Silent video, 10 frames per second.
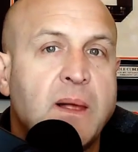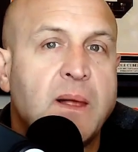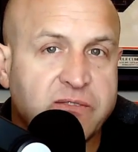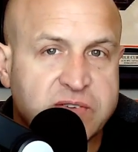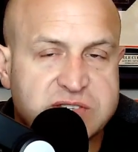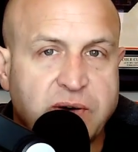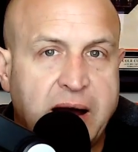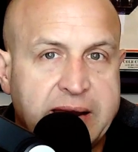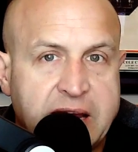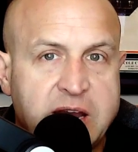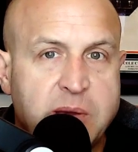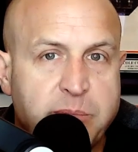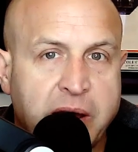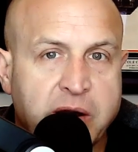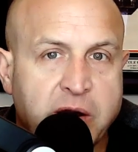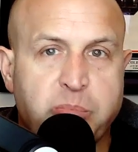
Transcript: that offensive line need to be better.